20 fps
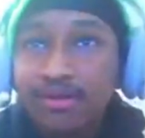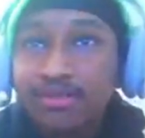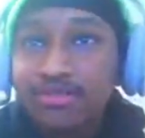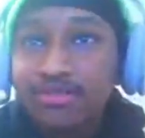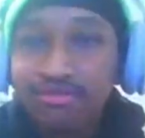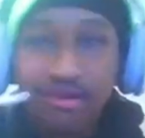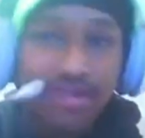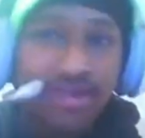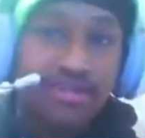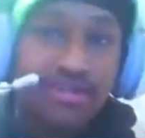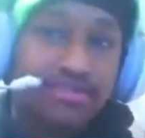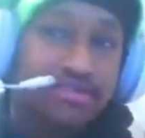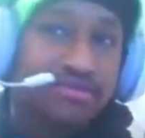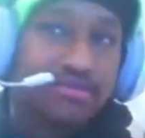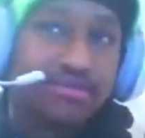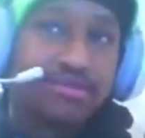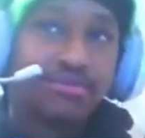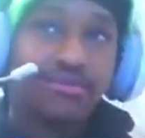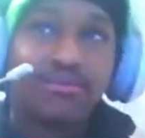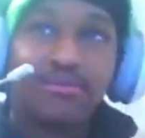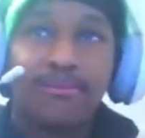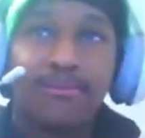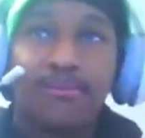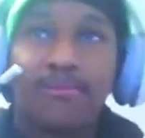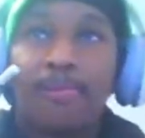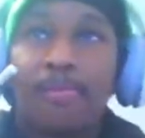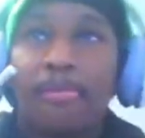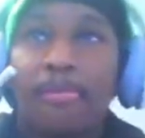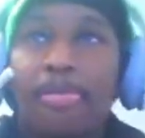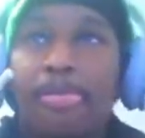She's right next to me.
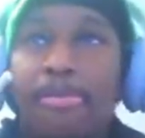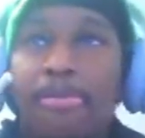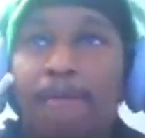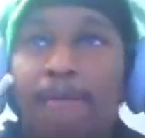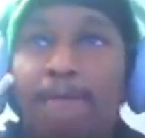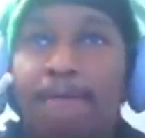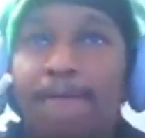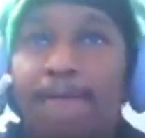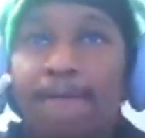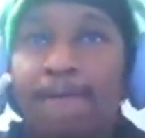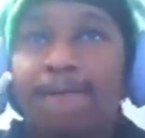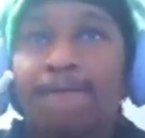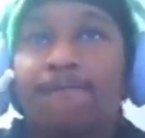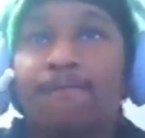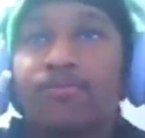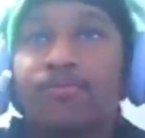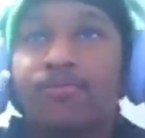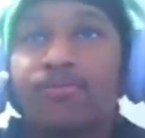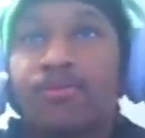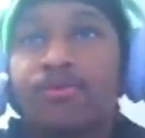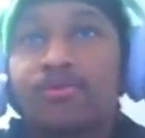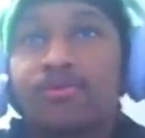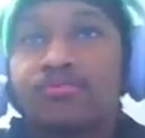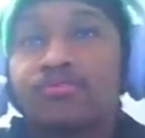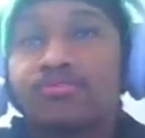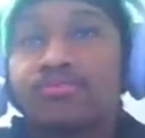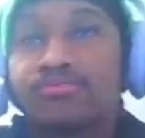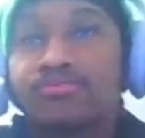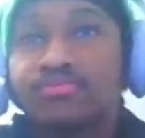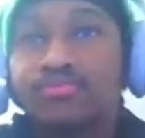
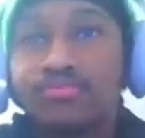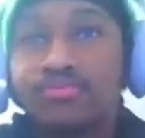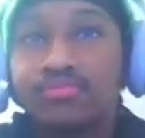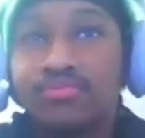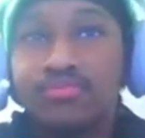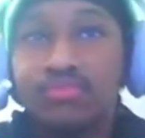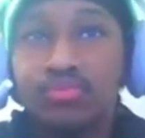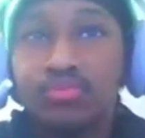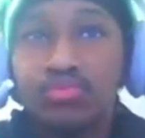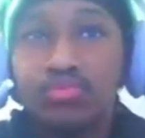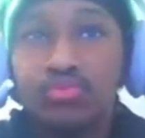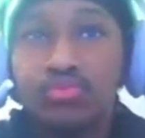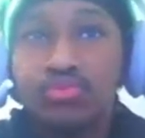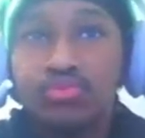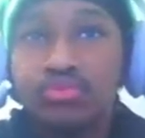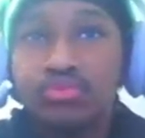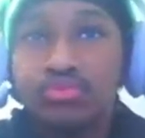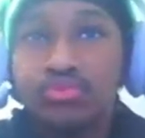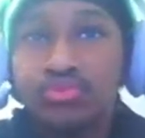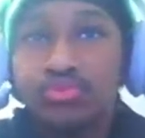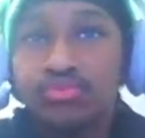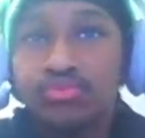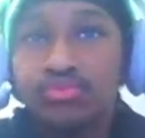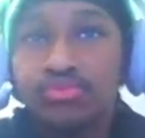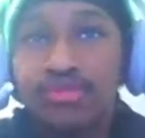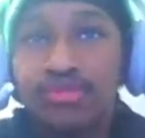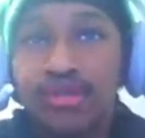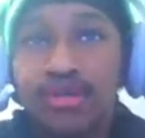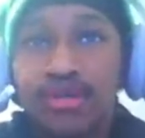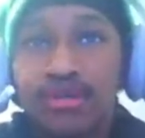I can't see.
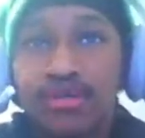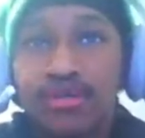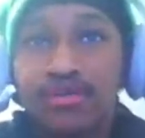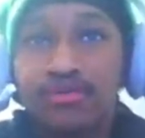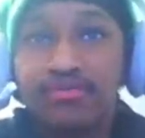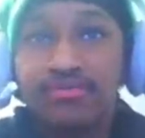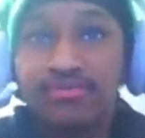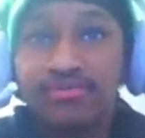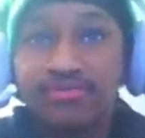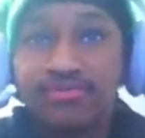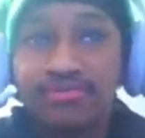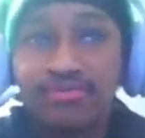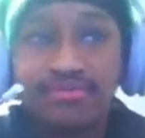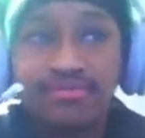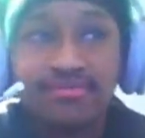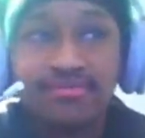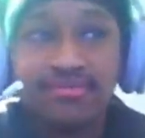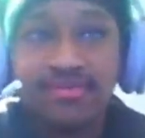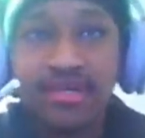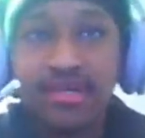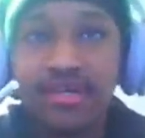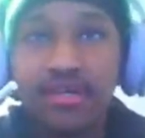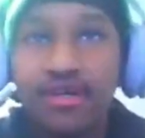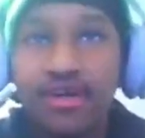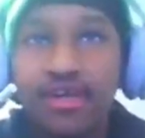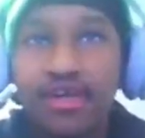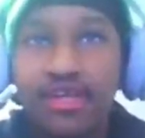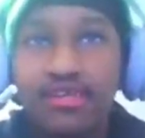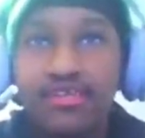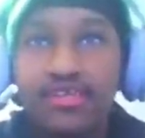Nah, I know. It.
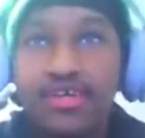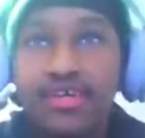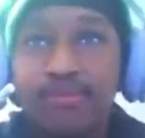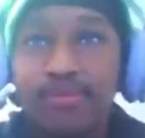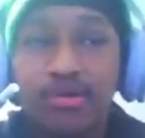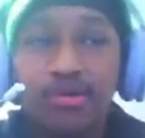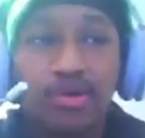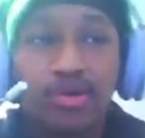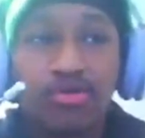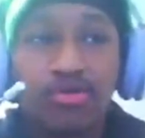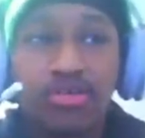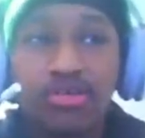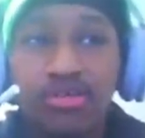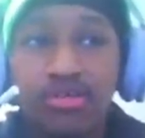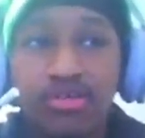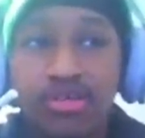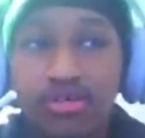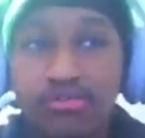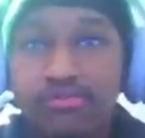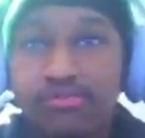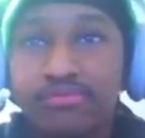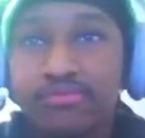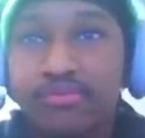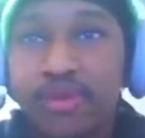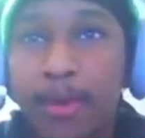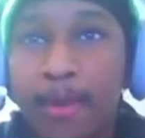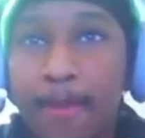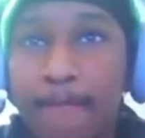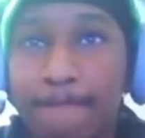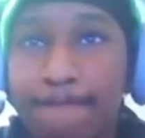I like to keep her low key. You Put know? it
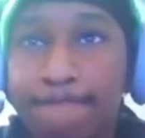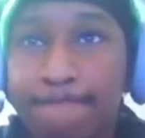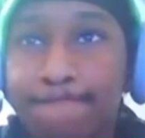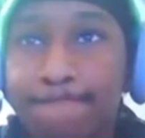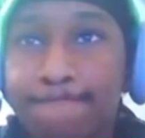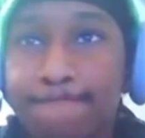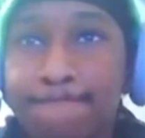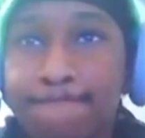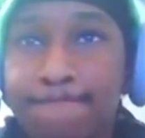to the camera.